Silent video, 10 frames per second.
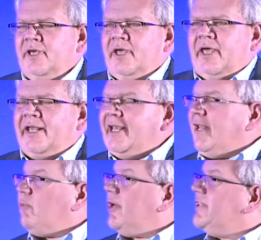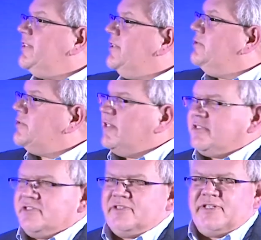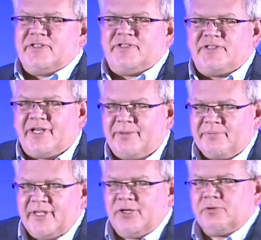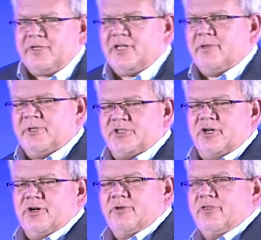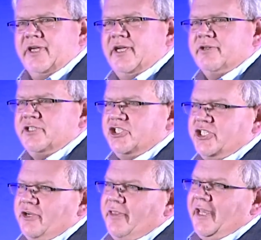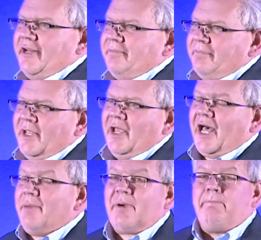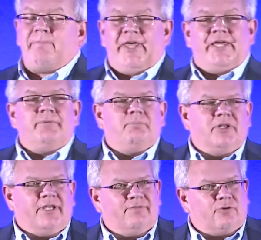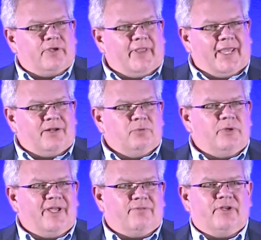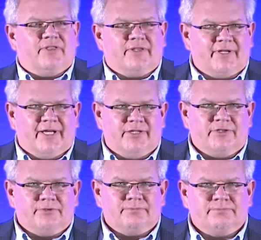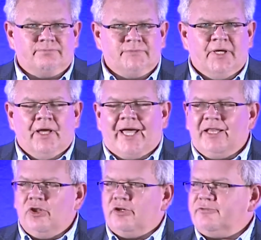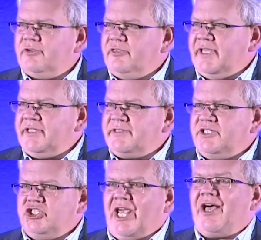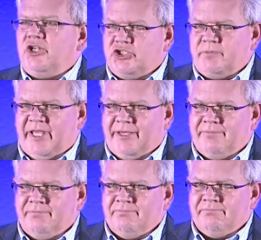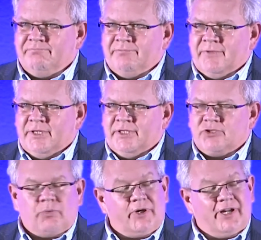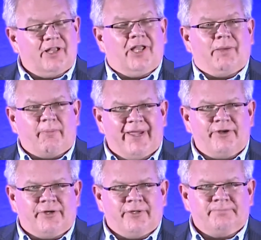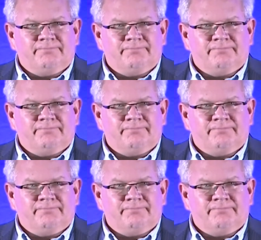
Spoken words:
And I wanted to use this Kilt Kilimanjaro thing here to share that. I'm a big believer in that with everything that I do. I look for things that challenge me. So I wanted to climb a mountain.